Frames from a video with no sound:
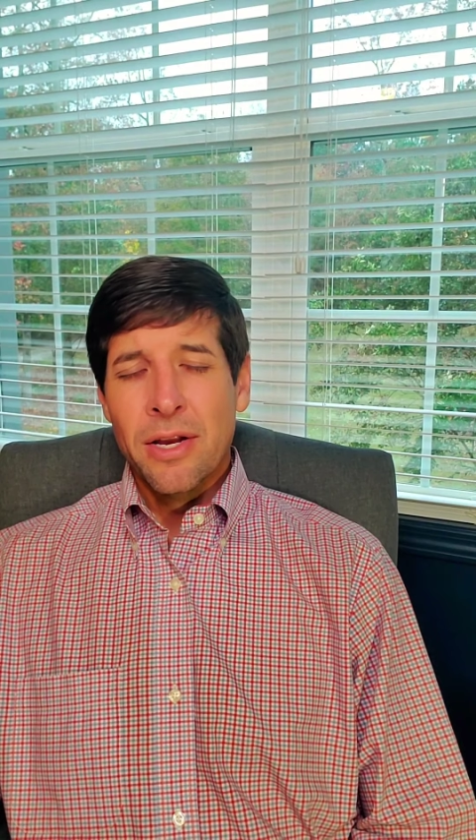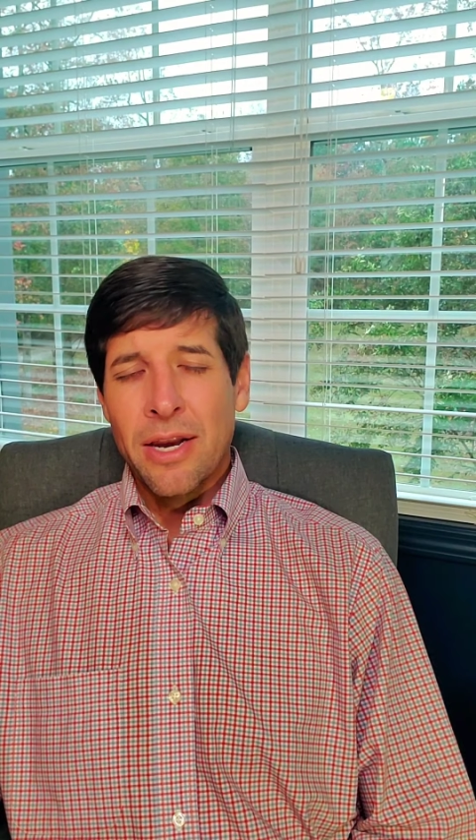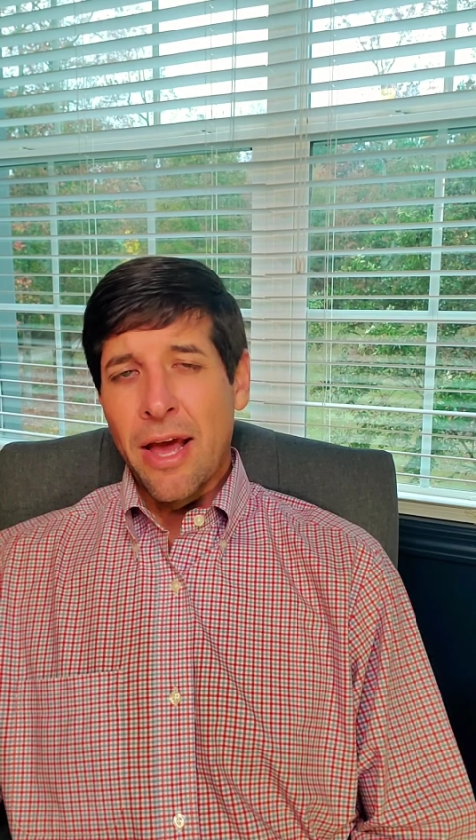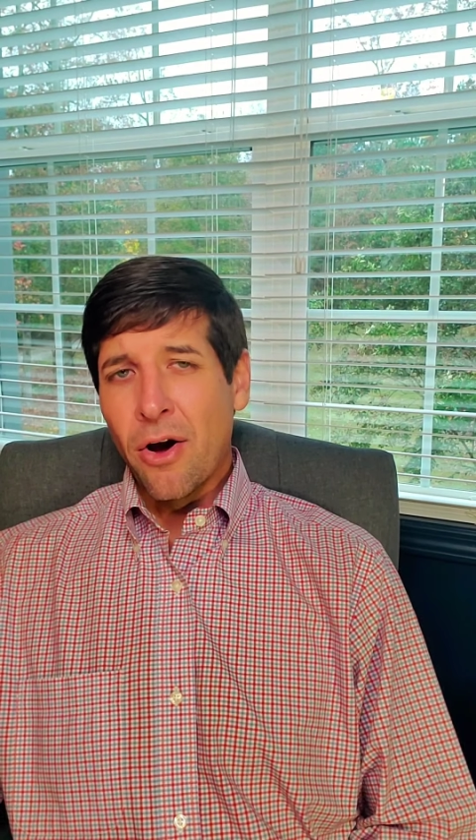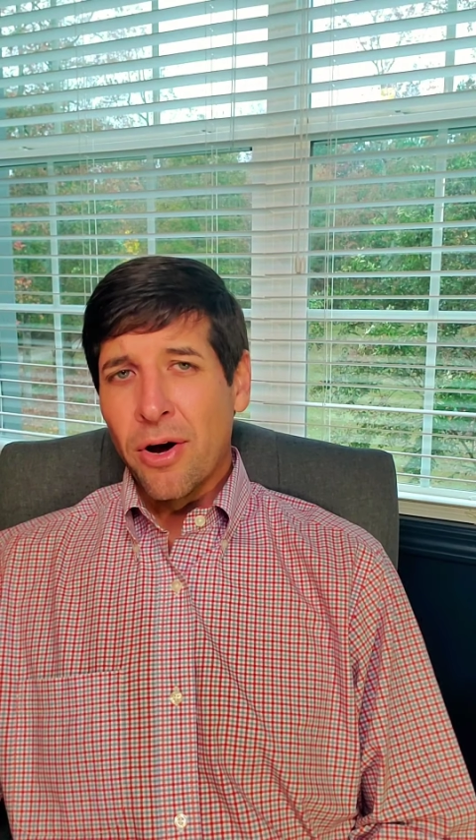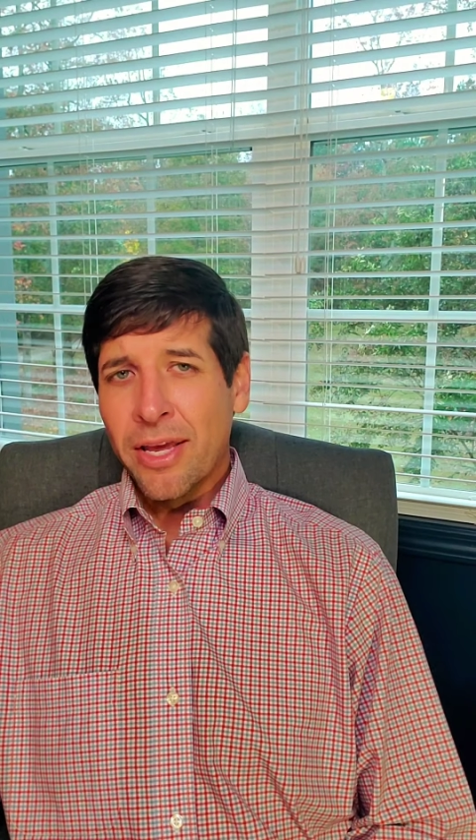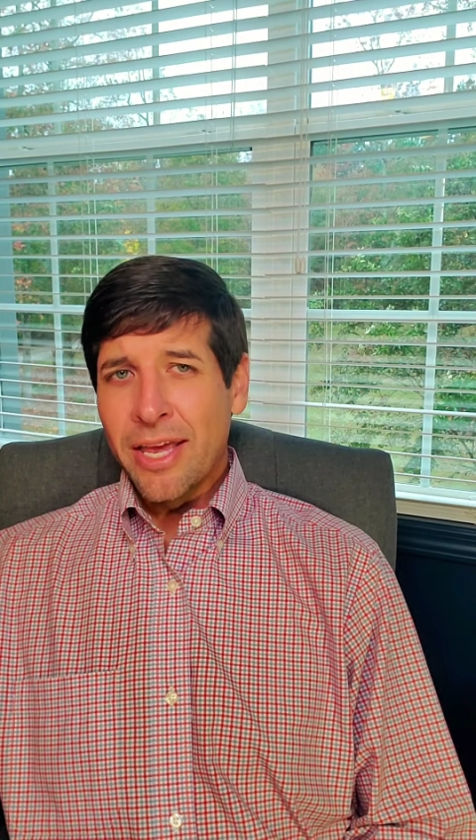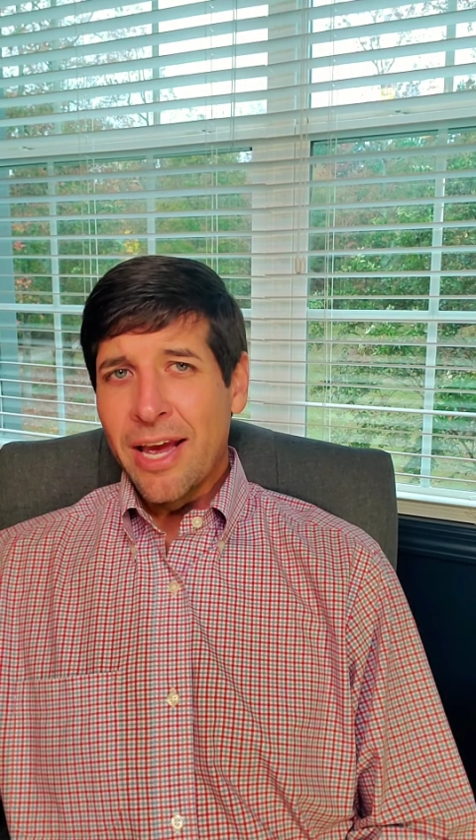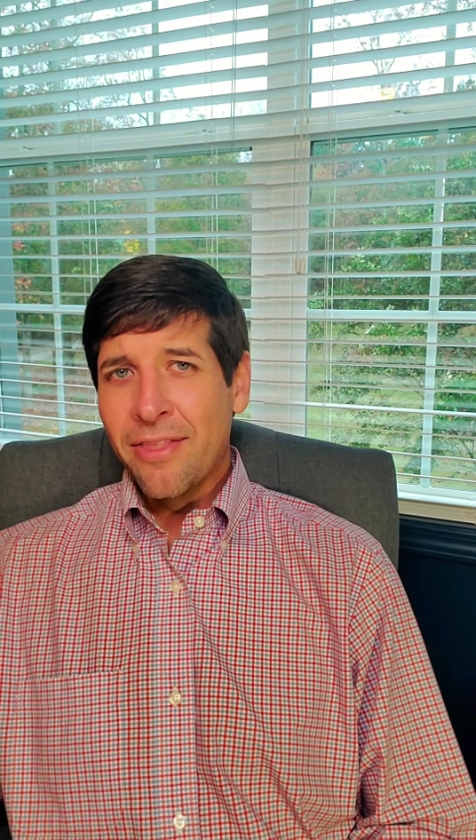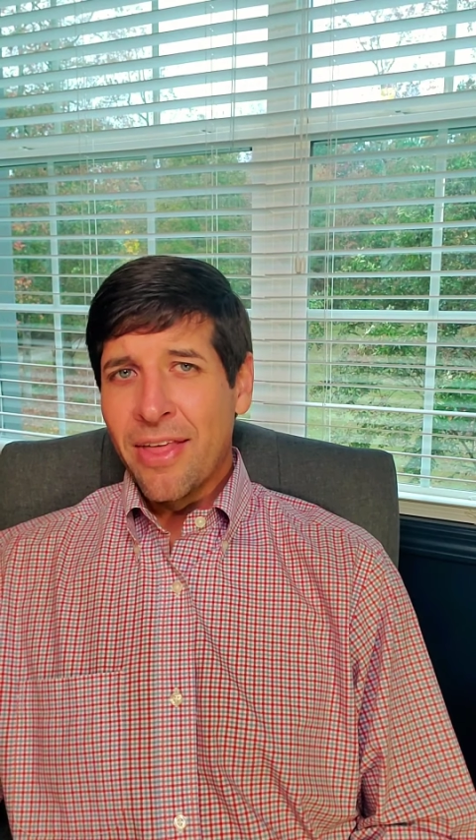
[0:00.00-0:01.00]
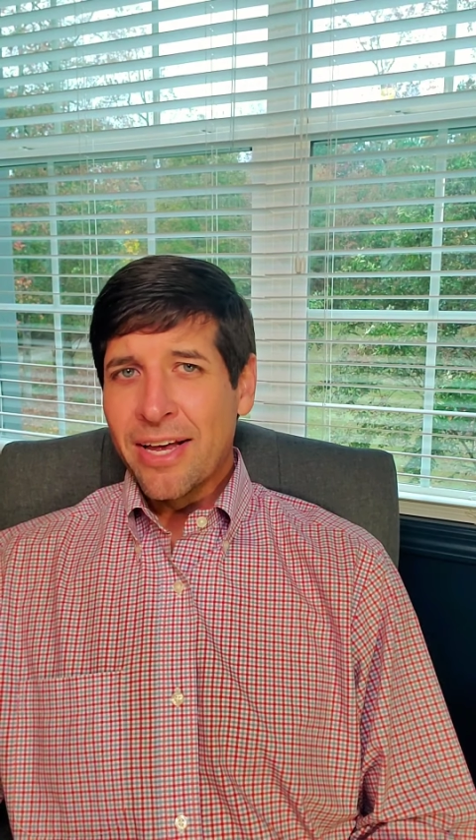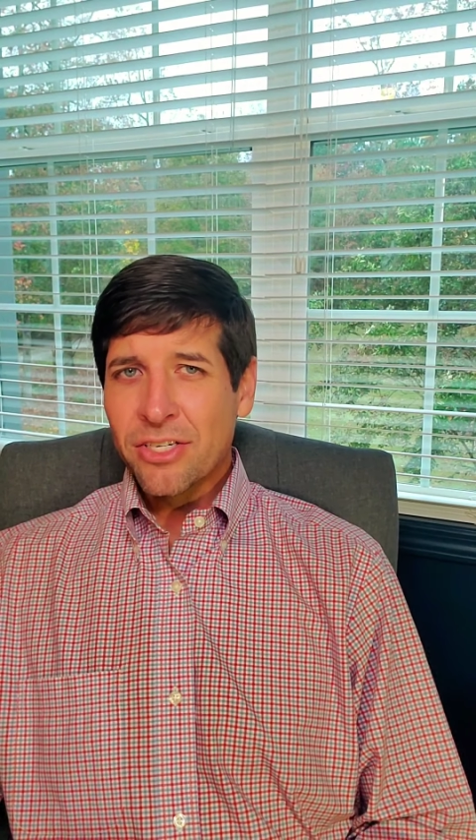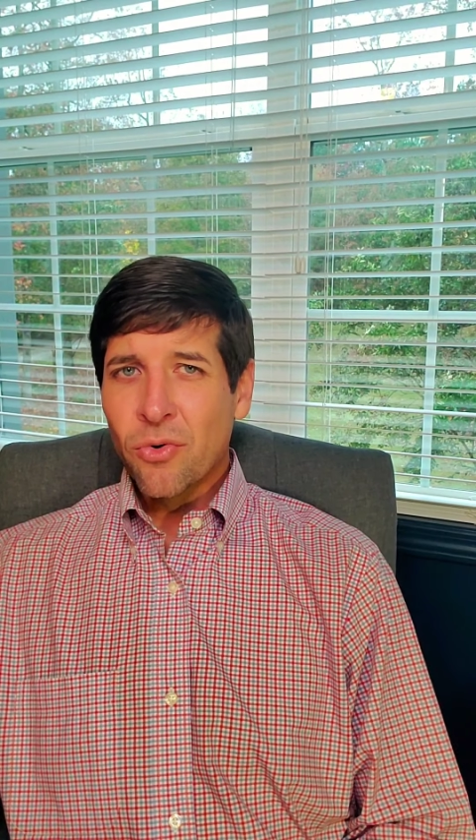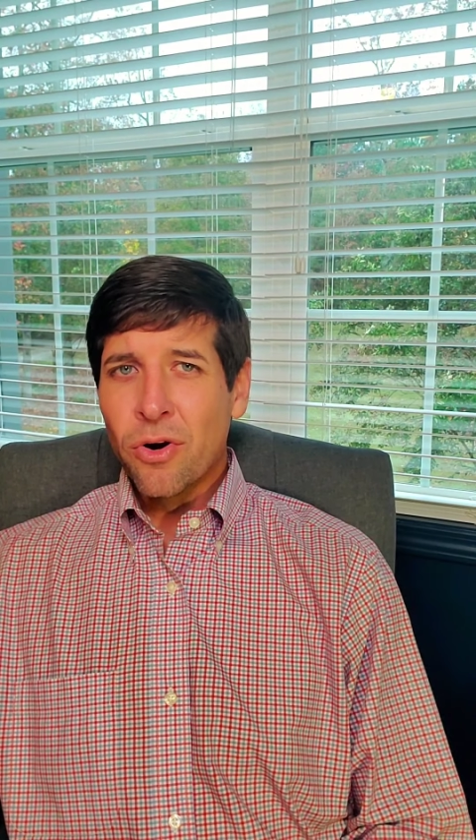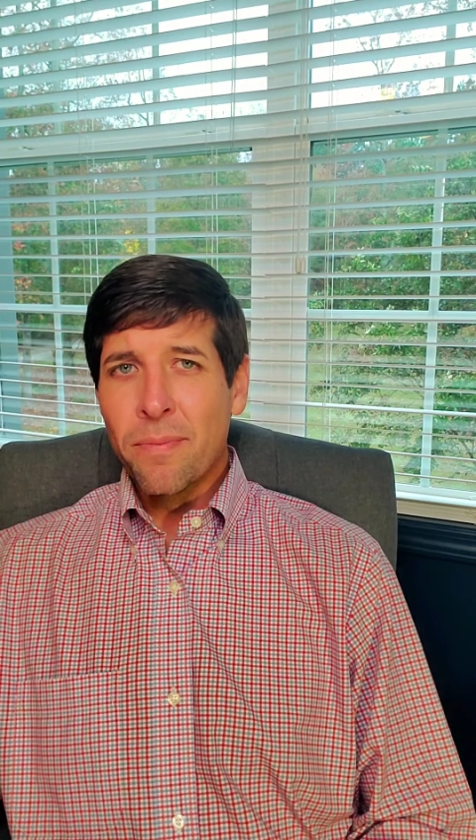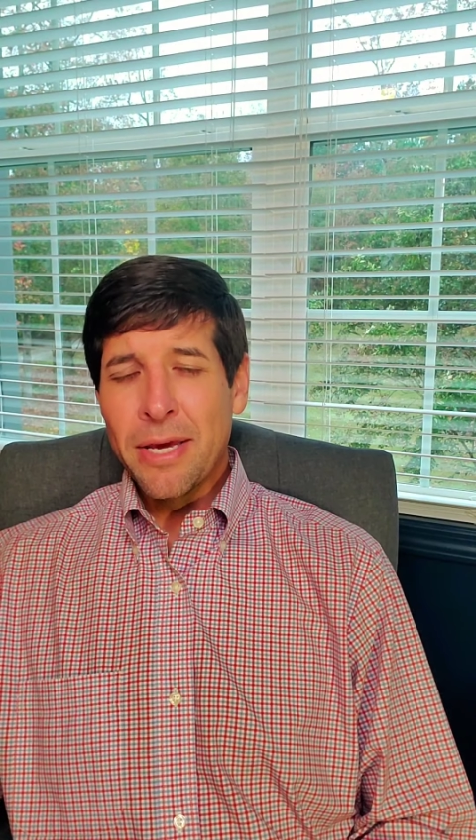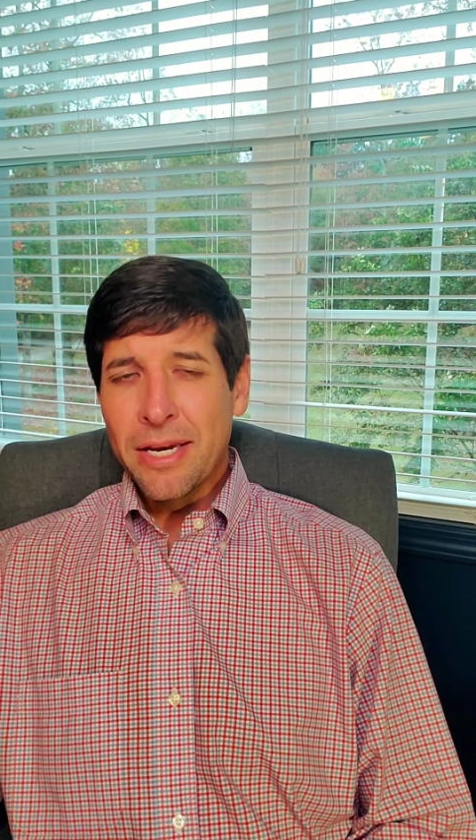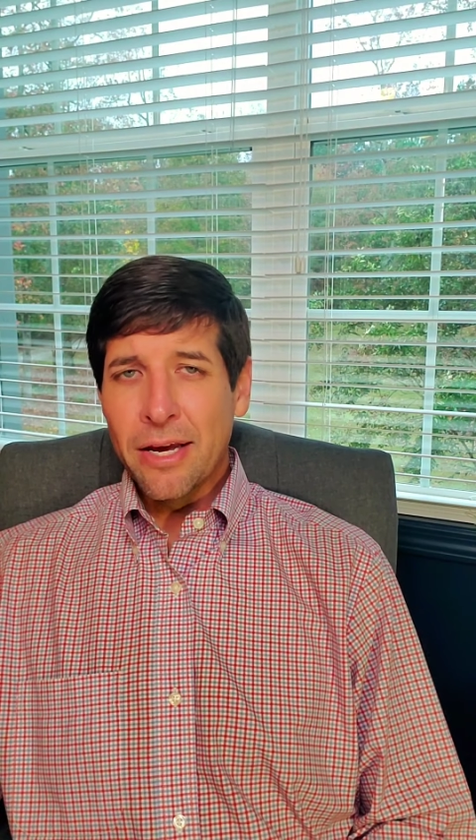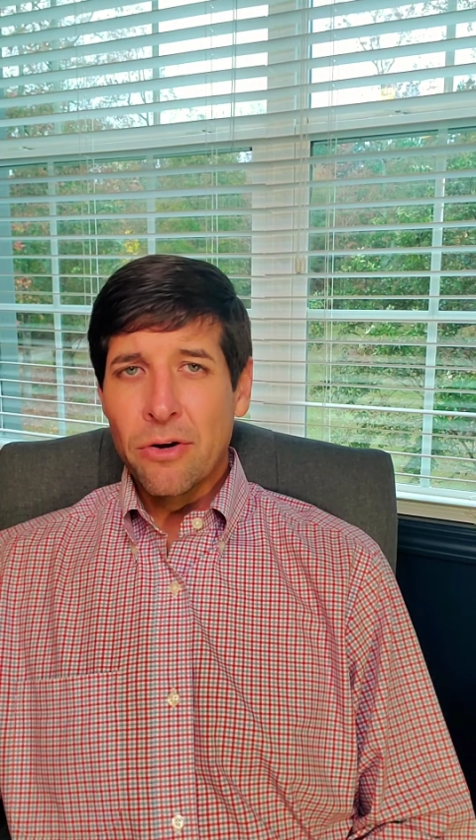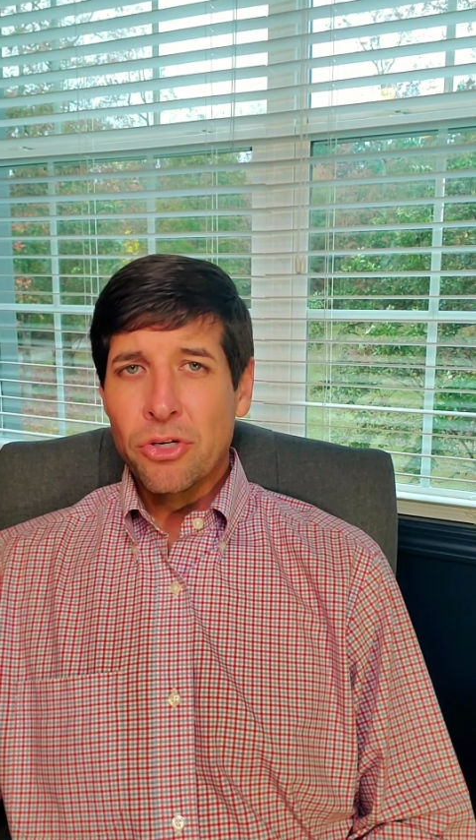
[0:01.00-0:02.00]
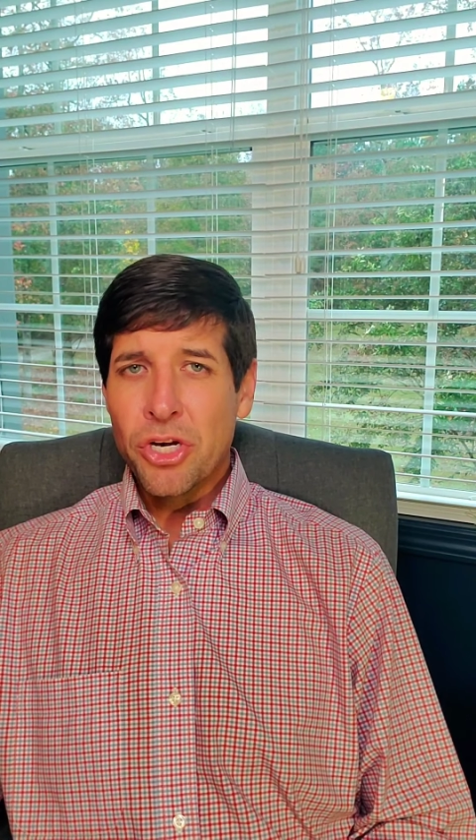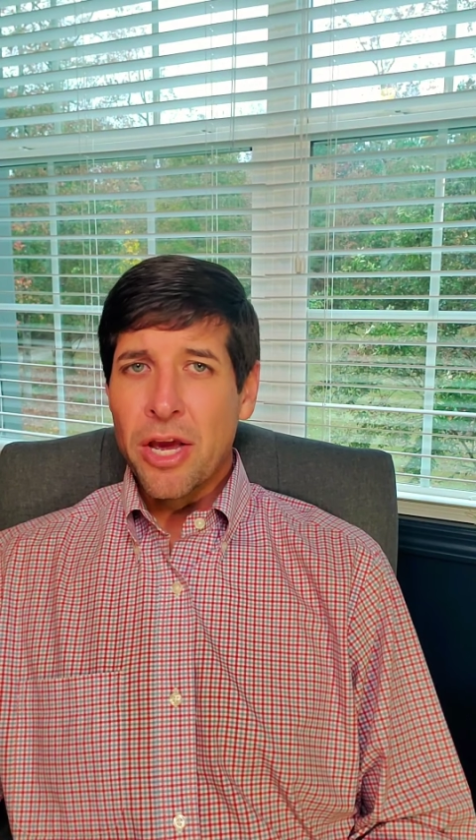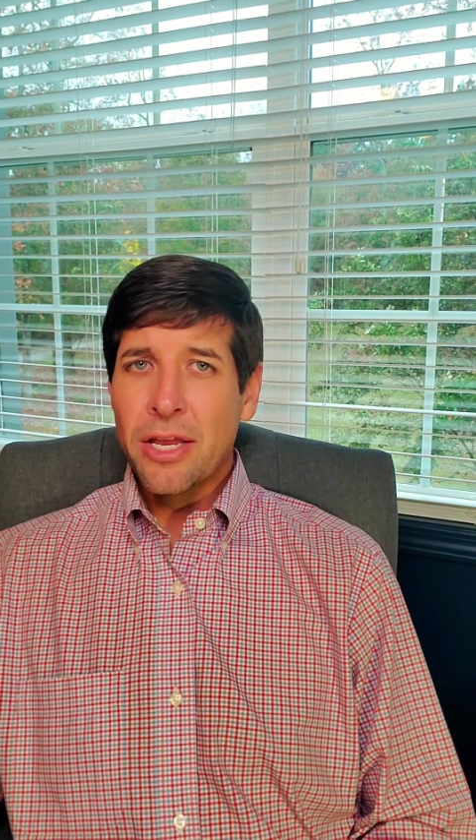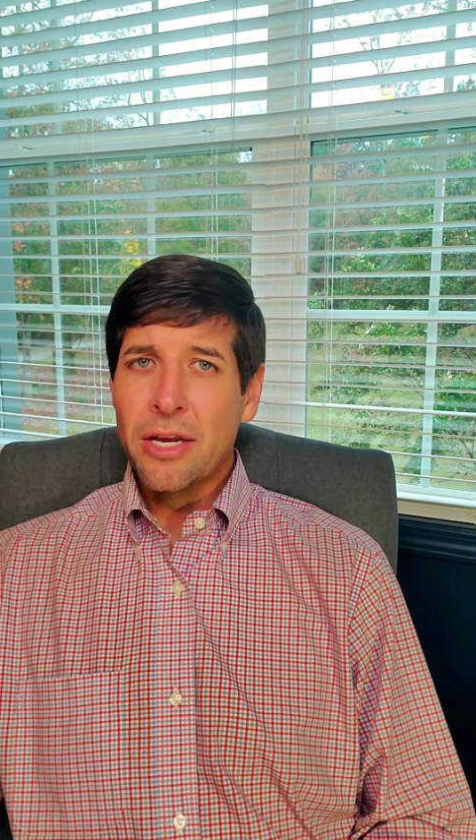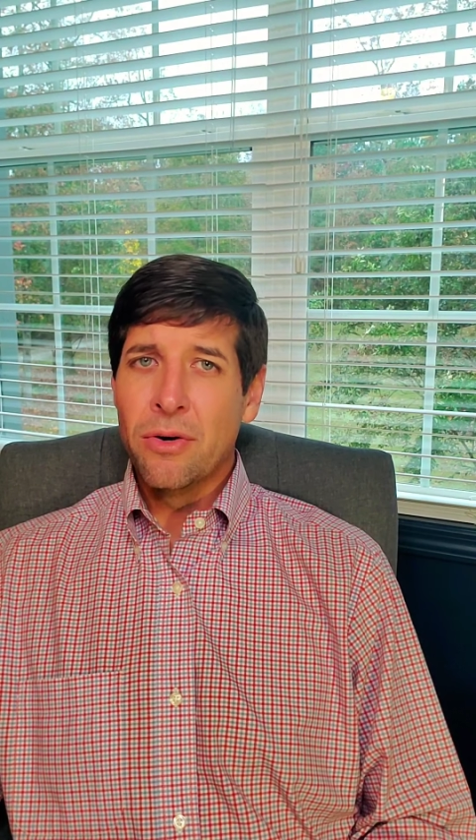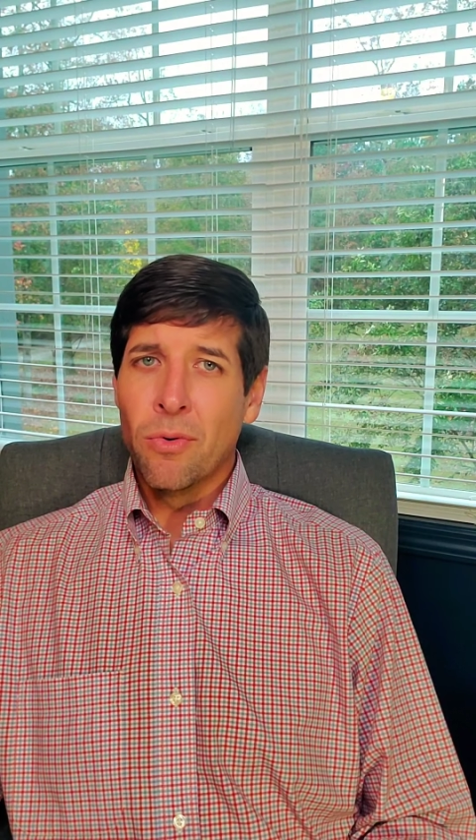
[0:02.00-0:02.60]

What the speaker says: Now, again, that's going to be negotiated.